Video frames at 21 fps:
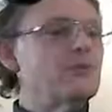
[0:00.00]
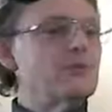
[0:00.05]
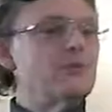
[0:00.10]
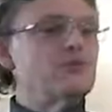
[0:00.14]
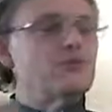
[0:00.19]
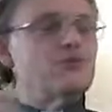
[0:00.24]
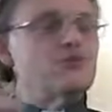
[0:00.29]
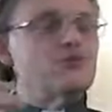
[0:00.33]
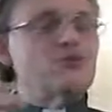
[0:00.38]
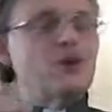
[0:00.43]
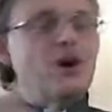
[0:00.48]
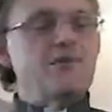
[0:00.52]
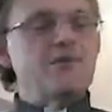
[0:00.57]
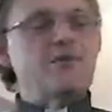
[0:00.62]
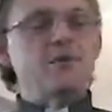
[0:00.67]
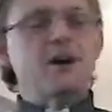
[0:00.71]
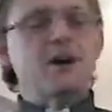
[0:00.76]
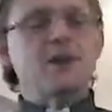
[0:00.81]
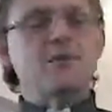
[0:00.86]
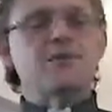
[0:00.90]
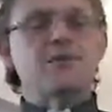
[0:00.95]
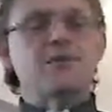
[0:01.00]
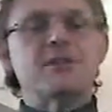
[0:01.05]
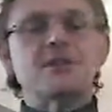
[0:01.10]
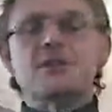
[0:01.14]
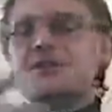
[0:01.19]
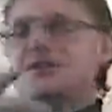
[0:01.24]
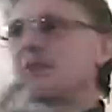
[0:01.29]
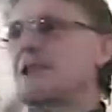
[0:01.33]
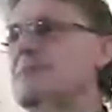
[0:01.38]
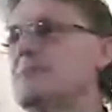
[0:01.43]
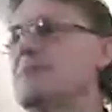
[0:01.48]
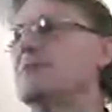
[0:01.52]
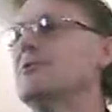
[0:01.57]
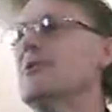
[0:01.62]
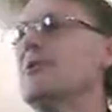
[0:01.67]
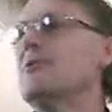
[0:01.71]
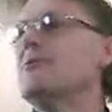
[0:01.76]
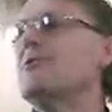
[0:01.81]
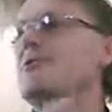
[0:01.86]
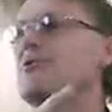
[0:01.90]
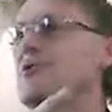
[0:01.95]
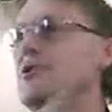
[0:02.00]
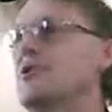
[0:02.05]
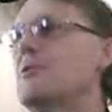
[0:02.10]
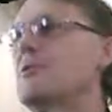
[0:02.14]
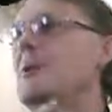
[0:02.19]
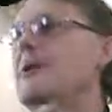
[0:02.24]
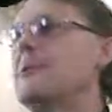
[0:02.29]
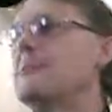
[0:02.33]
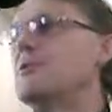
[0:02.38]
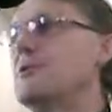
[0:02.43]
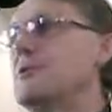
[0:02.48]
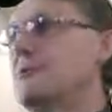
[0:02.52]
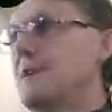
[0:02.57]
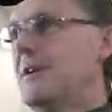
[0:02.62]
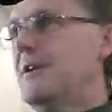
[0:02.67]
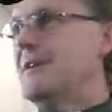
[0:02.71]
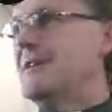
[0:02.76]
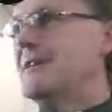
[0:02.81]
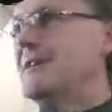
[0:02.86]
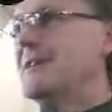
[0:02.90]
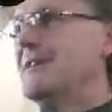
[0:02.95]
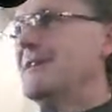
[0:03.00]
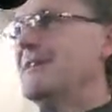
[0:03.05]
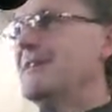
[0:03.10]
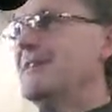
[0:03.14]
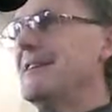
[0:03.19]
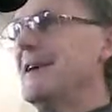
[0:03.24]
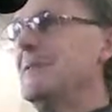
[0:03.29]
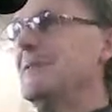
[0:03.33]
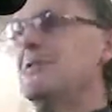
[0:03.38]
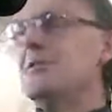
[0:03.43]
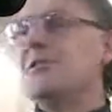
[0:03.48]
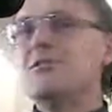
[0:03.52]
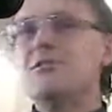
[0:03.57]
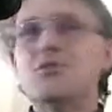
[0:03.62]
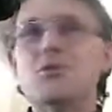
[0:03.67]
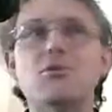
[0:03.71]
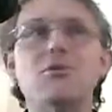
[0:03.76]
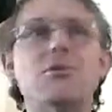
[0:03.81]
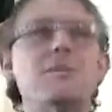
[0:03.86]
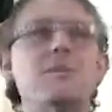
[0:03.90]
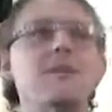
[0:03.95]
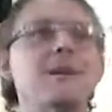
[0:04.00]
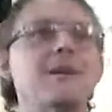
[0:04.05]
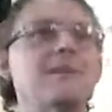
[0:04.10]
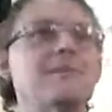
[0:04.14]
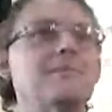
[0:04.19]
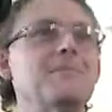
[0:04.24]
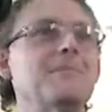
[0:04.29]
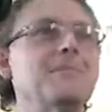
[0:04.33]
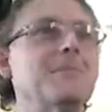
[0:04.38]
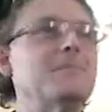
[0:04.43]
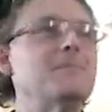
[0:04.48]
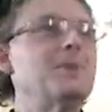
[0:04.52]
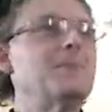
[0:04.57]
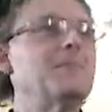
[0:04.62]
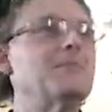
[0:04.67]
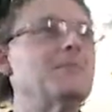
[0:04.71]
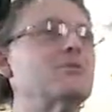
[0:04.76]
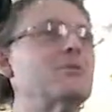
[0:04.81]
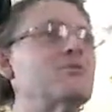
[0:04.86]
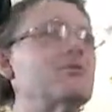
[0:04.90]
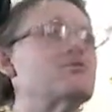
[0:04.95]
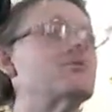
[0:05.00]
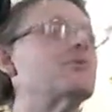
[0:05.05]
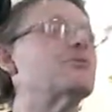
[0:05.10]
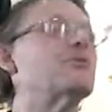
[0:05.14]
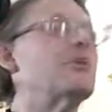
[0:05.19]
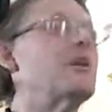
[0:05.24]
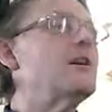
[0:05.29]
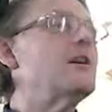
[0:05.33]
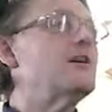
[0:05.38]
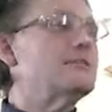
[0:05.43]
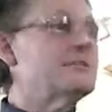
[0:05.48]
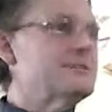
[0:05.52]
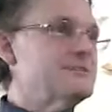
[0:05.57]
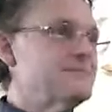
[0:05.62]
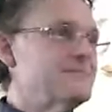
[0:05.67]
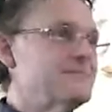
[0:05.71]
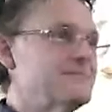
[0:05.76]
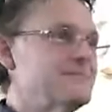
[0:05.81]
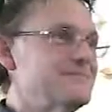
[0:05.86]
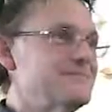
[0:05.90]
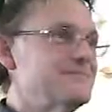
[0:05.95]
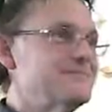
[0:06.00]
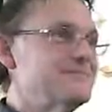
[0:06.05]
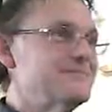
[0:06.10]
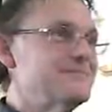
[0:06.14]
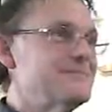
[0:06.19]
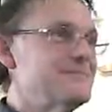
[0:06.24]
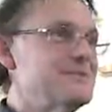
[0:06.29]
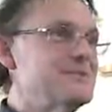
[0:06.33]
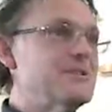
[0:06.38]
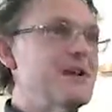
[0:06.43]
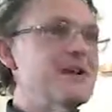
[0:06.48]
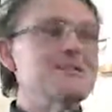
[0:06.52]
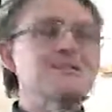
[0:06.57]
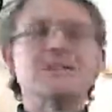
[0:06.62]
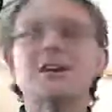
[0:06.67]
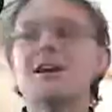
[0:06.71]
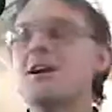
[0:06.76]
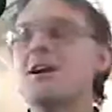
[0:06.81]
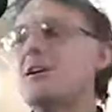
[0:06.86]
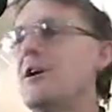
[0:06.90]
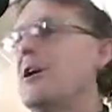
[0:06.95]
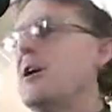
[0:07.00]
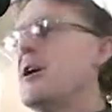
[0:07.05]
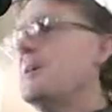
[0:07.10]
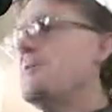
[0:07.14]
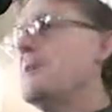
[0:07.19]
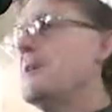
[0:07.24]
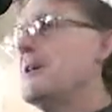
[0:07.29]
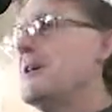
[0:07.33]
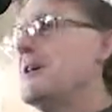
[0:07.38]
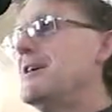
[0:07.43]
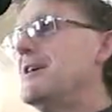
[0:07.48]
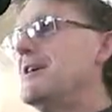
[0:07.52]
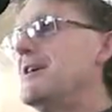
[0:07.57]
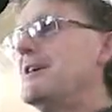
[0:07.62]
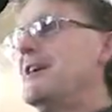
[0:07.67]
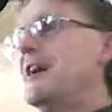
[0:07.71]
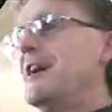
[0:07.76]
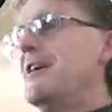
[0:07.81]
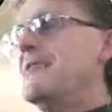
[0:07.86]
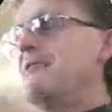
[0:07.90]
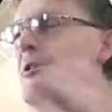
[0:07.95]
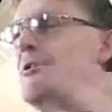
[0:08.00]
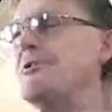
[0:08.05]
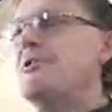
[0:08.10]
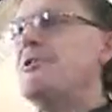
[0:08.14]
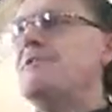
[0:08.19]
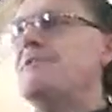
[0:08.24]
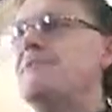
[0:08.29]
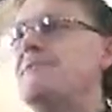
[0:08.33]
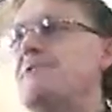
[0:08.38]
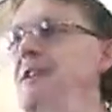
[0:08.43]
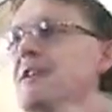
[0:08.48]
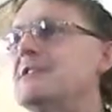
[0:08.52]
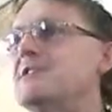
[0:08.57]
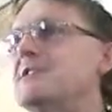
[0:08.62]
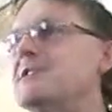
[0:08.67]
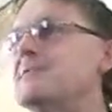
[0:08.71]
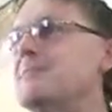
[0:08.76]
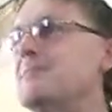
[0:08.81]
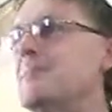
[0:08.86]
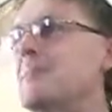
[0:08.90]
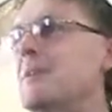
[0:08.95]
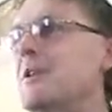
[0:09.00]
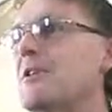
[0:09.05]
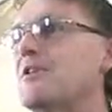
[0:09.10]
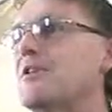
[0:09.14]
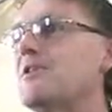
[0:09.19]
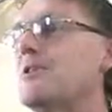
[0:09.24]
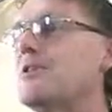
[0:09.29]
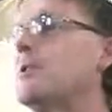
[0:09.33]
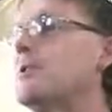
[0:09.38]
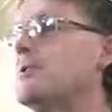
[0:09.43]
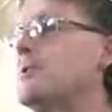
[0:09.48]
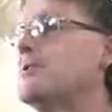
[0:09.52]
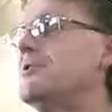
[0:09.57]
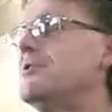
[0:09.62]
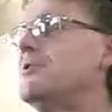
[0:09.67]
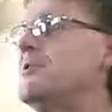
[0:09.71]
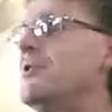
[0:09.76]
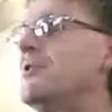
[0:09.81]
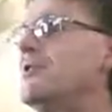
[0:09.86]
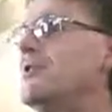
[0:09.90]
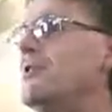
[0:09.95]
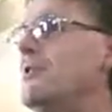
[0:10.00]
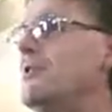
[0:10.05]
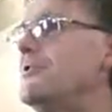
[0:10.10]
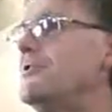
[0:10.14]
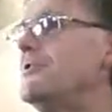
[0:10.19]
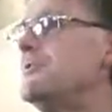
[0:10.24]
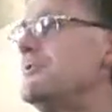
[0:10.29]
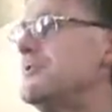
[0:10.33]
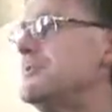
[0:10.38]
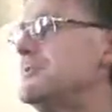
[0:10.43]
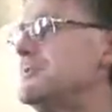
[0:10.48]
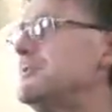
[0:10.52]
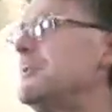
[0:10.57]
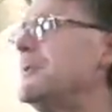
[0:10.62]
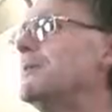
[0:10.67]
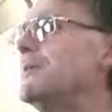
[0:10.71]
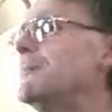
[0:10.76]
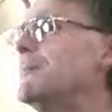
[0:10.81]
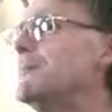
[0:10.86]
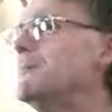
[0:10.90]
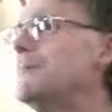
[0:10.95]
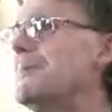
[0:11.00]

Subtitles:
with me, who were driving home, I said, let's go to McDonald's and talk about the movie. I wanted to talk about it. But McDonald's was closed. So I had to go home. I wanted a vent. So what did I do? I got onto Facebook.